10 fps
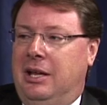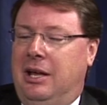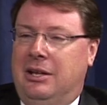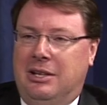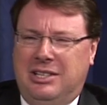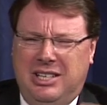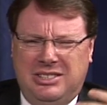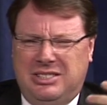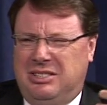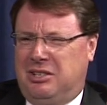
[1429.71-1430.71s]
and
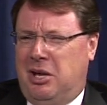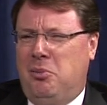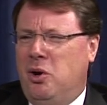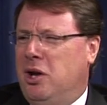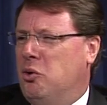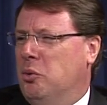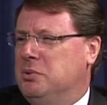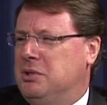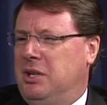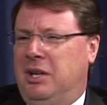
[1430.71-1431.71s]
just community
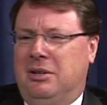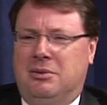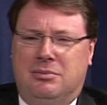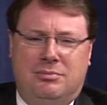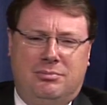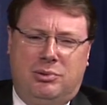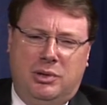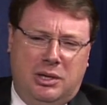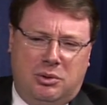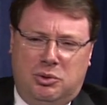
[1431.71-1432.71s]
groups and
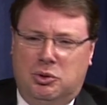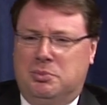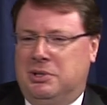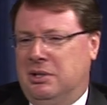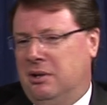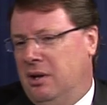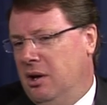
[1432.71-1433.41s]
political groups and